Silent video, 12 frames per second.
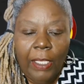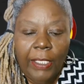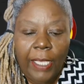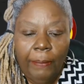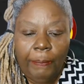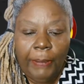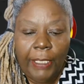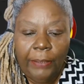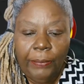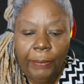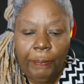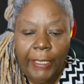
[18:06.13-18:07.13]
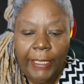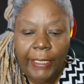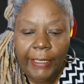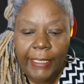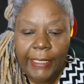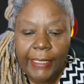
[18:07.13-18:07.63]
Youngblood
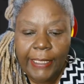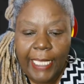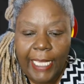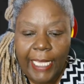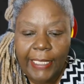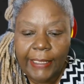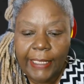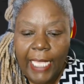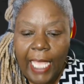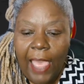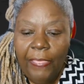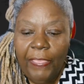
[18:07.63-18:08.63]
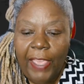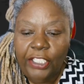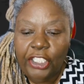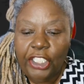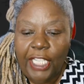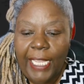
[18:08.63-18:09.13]
repeatedly states that
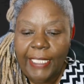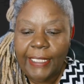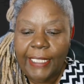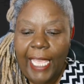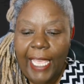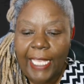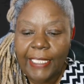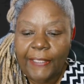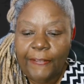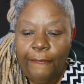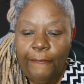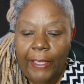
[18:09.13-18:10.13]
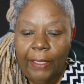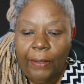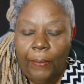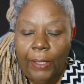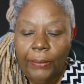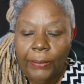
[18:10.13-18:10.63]
Jakes has,
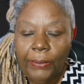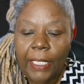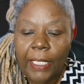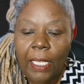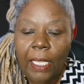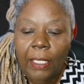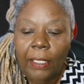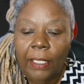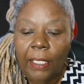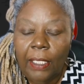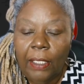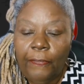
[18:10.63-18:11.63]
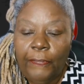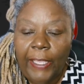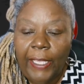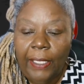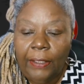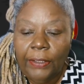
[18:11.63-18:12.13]
quote,
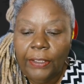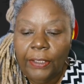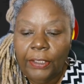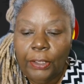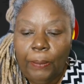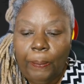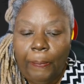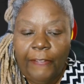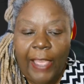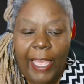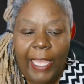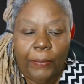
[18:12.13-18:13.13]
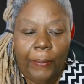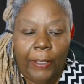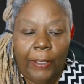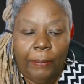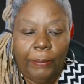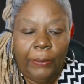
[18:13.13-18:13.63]
failed to provide
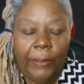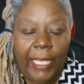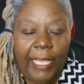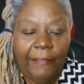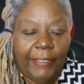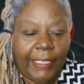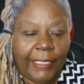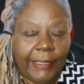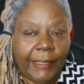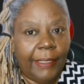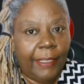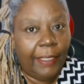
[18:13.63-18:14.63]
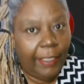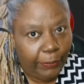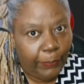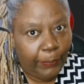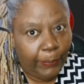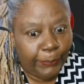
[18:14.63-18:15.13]
credible evidence,
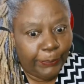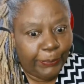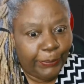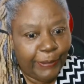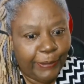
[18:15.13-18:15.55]
unquote,